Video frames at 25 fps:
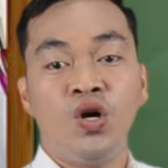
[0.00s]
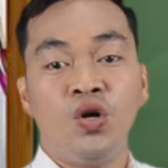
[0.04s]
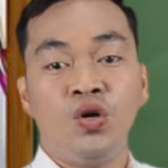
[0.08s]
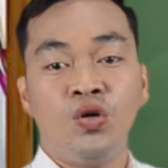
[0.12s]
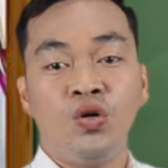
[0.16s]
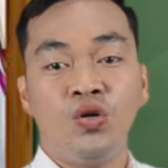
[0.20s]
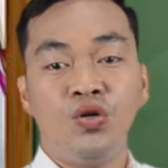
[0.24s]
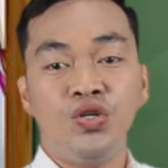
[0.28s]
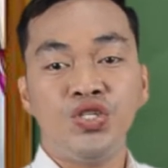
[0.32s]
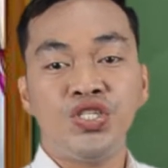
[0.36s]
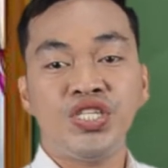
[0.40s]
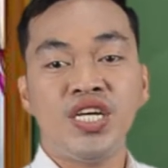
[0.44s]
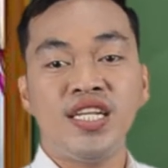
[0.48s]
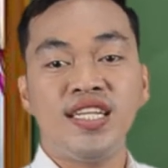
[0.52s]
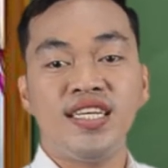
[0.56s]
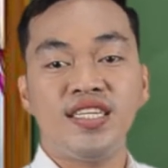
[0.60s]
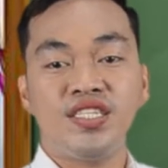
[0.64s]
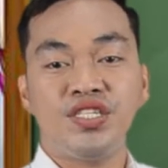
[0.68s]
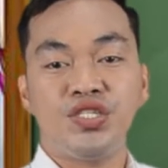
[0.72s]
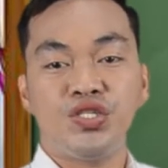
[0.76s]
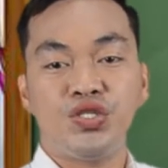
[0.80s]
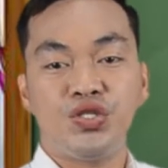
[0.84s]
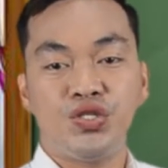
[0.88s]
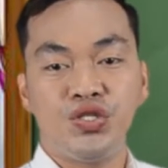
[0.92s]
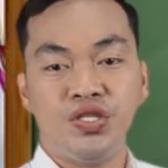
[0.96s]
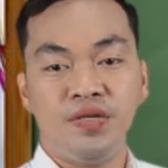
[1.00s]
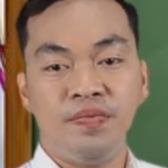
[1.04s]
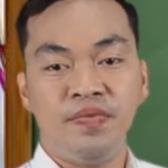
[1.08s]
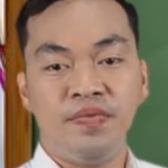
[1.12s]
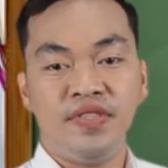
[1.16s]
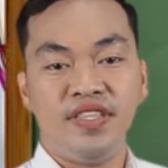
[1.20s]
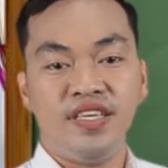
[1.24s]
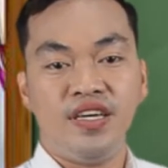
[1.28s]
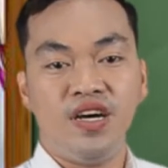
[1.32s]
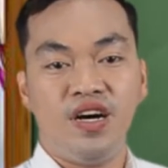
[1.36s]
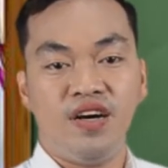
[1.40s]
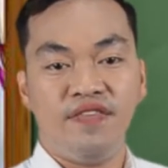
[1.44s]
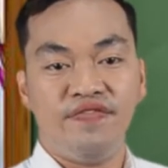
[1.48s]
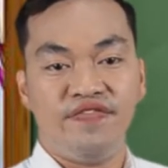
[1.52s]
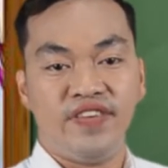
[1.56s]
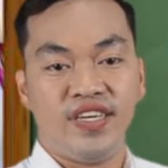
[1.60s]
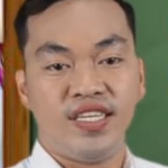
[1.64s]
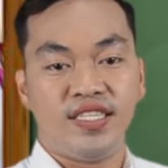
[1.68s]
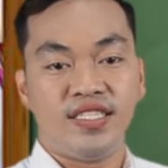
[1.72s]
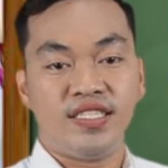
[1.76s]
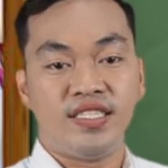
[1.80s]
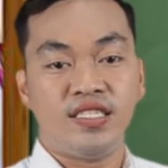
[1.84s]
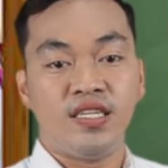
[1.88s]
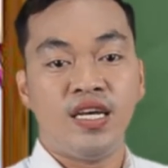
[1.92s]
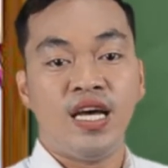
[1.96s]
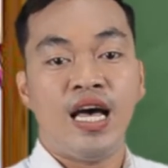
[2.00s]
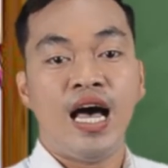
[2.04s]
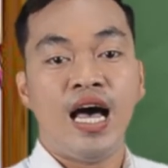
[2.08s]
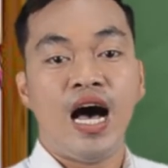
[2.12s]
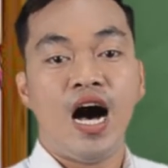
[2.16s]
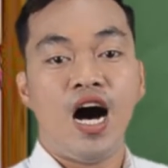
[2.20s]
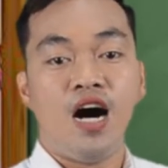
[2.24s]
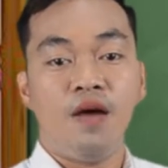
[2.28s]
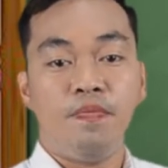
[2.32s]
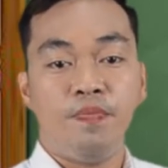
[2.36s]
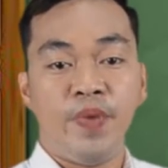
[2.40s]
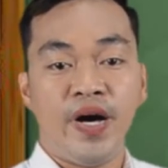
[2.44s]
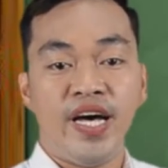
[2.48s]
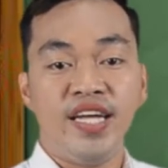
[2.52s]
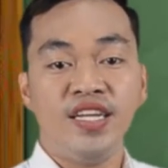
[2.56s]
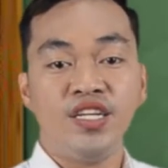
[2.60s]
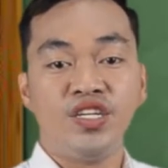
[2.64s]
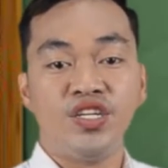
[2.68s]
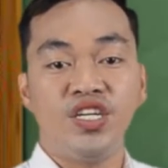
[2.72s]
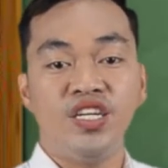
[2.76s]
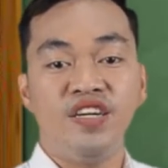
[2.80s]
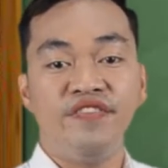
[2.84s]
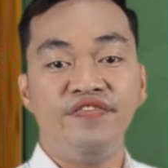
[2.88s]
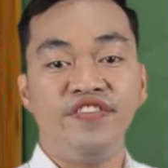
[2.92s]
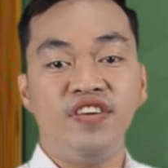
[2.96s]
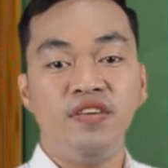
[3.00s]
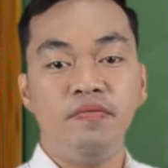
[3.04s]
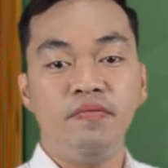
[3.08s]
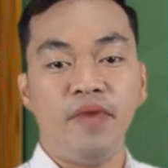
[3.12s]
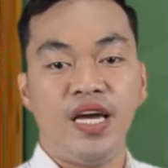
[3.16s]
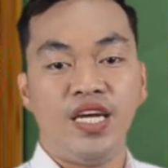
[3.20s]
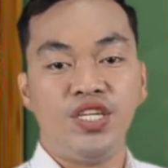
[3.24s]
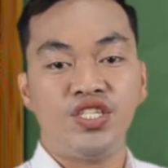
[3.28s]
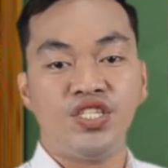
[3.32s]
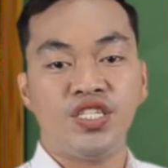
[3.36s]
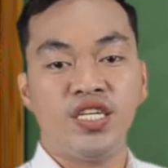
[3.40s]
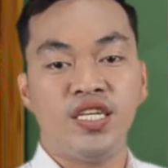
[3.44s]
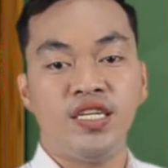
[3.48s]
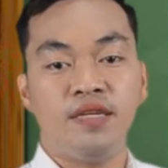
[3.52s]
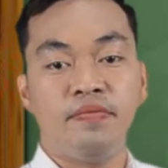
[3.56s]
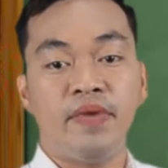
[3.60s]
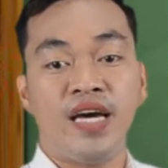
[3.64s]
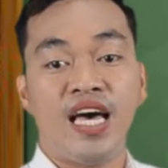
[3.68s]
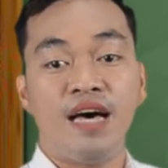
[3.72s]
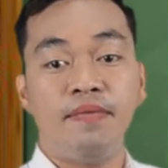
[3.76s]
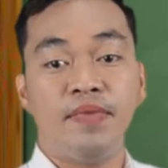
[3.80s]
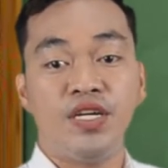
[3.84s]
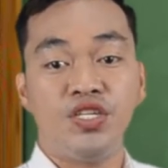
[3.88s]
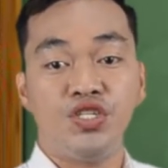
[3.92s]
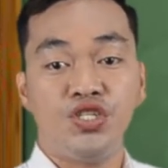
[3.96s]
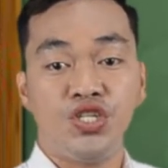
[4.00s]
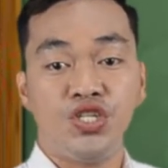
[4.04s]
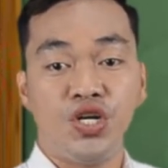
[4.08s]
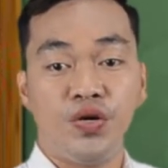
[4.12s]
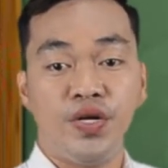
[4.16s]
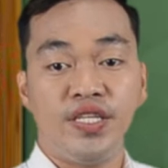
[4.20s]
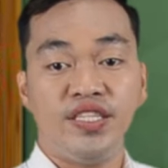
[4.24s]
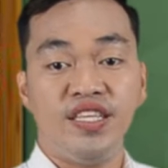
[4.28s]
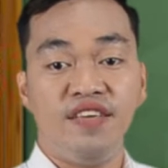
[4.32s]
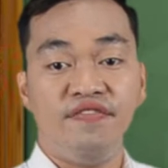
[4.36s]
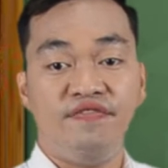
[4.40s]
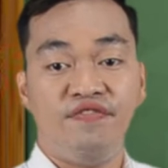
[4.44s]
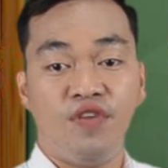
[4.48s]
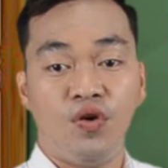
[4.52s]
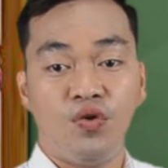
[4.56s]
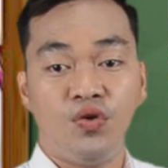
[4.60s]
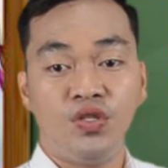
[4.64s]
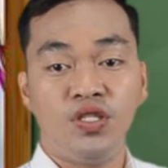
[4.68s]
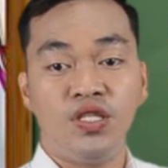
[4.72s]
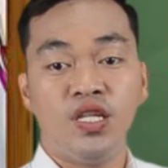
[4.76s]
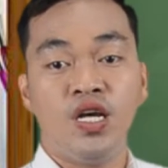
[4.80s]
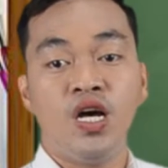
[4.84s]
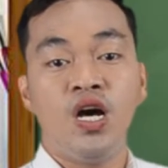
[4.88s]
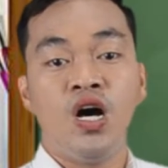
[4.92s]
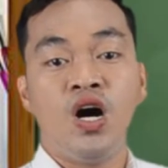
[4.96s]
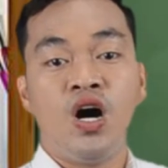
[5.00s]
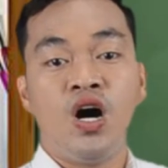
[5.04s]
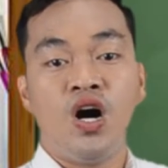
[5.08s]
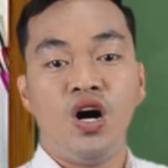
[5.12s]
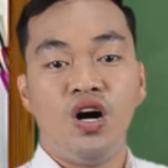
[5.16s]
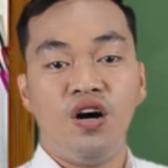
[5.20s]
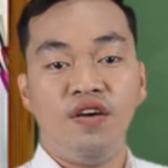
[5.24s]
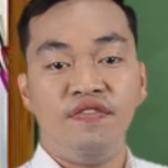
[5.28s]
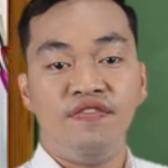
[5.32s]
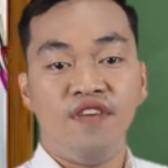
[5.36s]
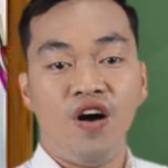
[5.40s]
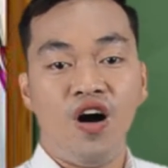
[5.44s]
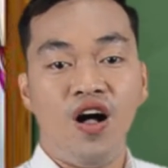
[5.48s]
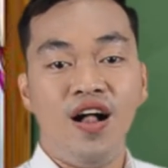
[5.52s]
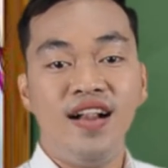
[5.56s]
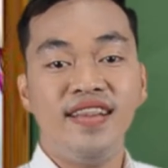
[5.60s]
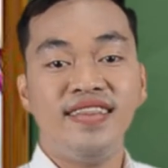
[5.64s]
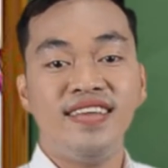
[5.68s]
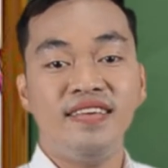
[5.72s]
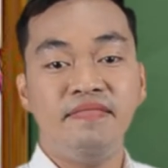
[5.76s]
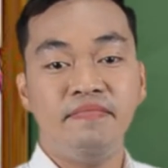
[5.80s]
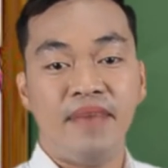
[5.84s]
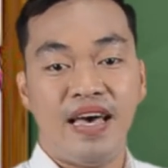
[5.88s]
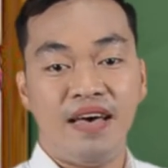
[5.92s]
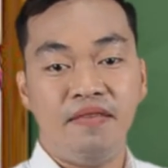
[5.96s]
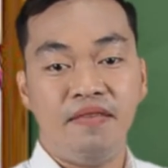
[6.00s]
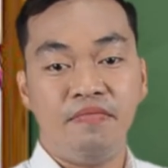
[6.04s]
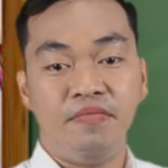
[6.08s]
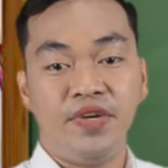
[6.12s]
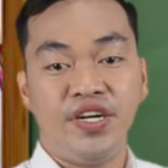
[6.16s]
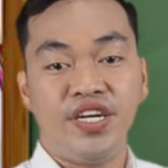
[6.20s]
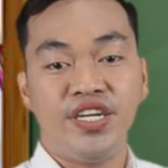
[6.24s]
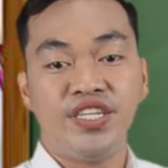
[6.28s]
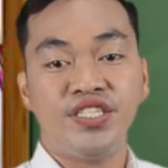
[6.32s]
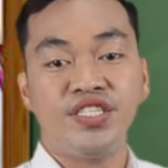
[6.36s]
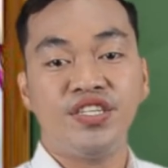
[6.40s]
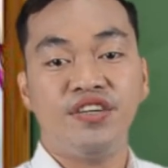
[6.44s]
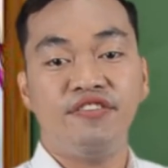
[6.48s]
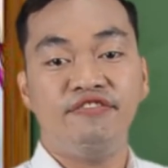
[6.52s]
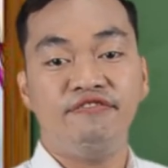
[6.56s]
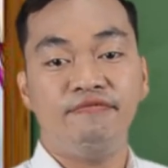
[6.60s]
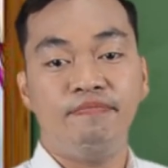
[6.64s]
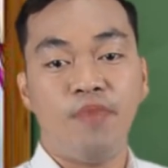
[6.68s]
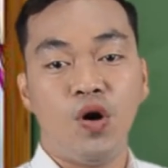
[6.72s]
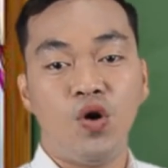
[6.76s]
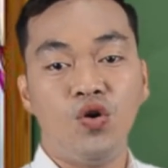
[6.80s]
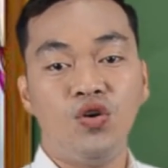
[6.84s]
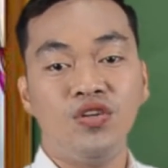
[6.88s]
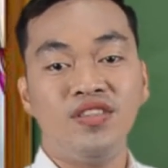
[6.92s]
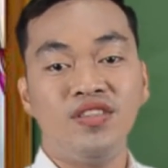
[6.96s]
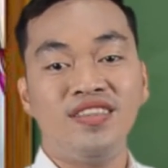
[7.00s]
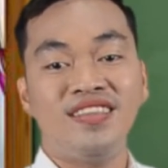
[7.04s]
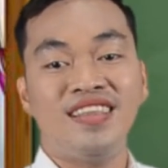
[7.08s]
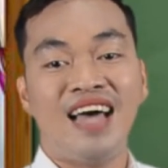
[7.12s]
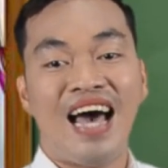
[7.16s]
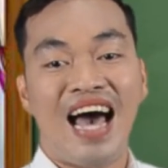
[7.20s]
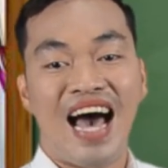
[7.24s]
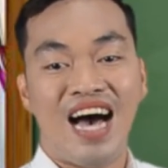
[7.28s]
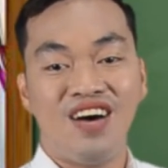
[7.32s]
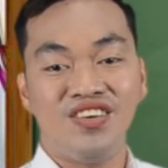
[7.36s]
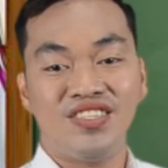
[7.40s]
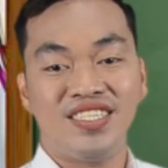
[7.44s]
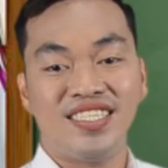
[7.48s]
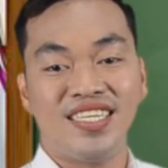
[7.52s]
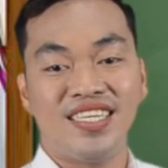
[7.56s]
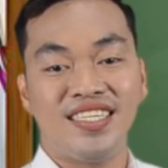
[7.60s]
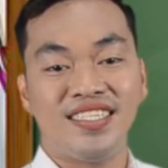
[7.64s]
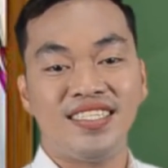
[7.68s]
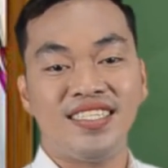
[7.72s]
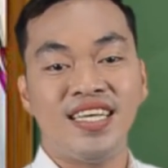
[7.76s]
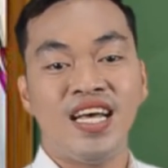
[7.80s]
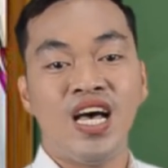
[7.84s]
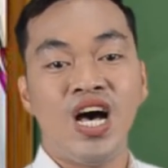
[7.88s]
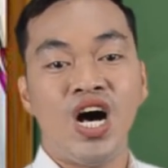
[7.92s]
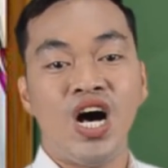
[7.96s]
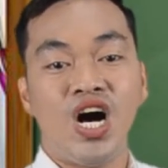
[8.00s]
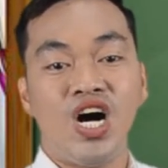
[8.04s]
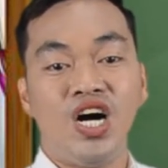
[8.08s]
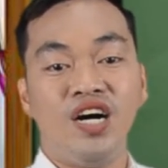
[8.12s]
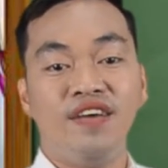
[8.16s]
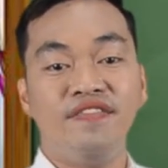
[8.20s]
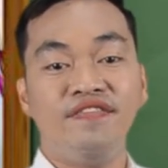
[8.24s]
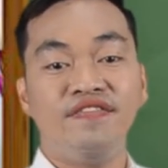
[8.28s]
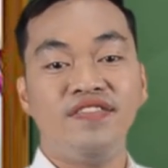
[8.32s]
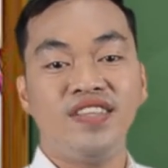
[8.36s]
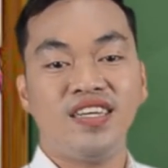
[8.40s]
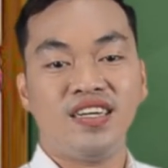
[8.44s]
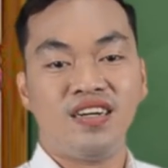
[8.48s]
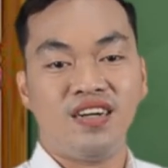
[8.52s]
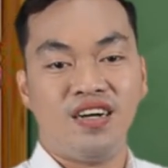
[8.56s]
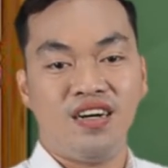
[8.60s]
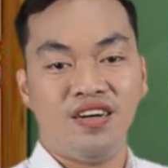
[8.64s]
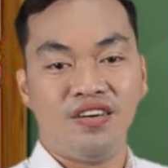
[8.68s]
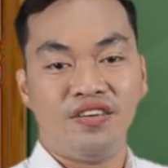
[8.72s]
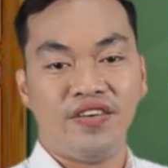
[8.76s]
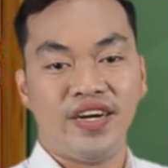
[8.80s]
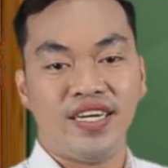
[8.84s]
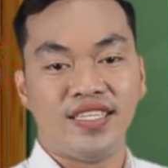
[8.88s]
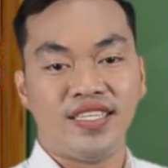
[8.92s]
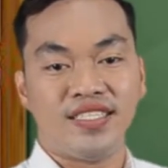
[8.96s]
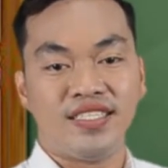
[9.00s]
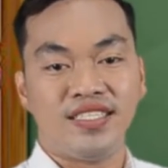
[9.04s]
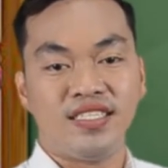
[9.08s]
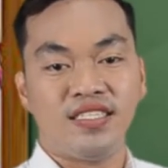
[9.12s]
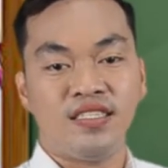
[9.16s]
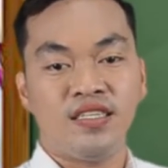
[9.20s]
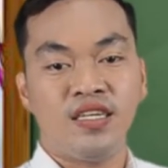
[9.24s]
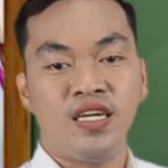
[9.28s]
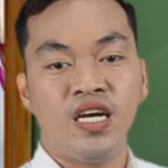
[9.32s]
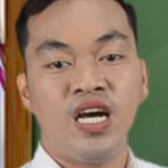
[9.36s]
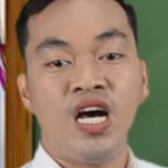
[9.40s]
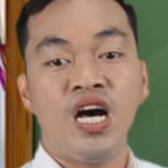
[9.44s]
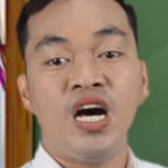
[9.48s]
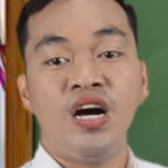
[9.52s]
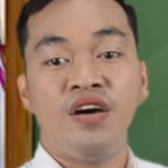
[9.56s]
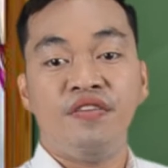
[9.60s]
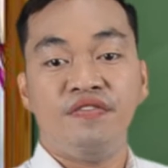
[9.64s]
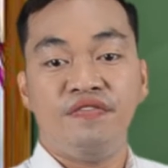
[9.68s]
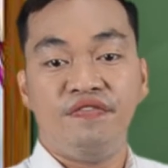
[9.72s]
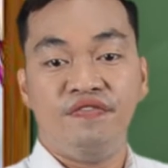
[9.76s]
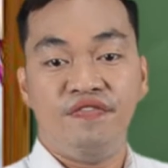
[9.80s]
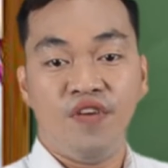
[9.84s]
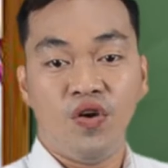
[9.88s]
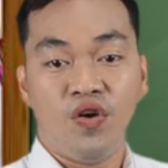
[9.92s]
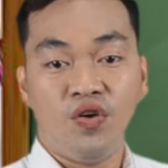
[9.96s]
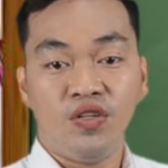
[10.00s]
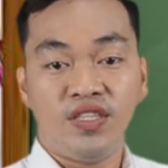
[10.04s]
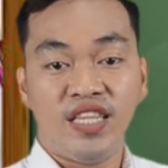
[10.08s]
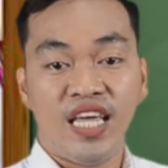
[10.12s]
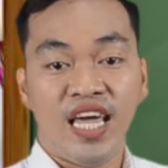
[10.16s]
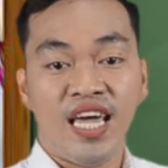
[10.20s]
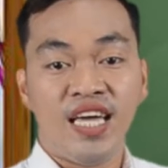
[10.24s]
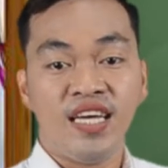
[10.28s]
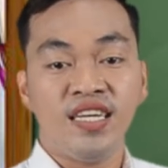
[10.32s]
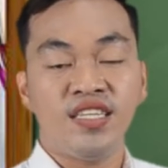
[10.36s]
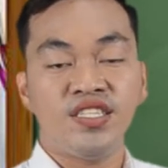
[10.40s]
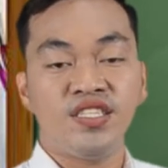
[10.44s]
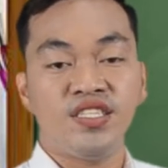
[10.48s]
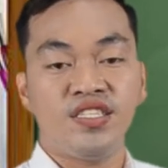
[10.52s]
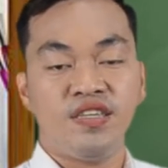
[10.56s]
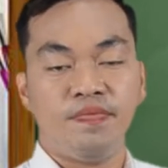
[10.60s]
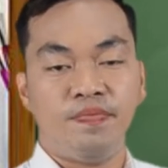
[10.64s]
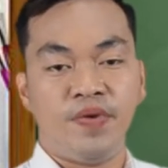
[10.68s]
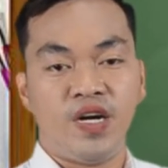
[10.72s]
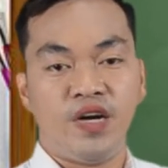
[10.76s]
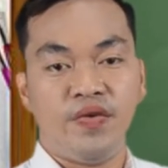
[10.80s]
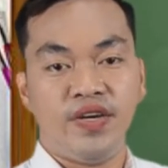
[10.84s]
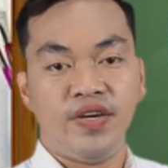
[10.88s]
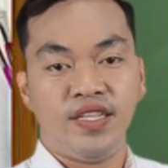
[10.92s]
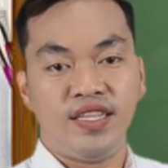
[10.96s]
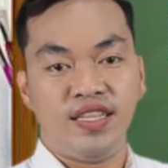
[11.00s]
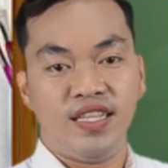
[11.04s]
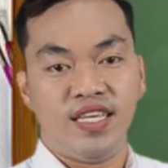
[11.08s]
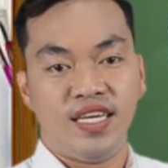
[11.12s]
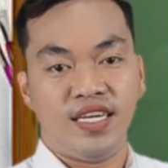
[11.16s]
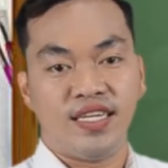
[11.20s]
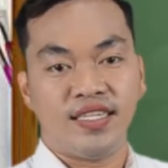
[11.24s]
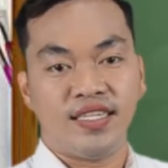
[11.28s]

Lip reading: who shall assume the office upon confirmation by a majority vote of all the members of both houses of the Congress, voting separately.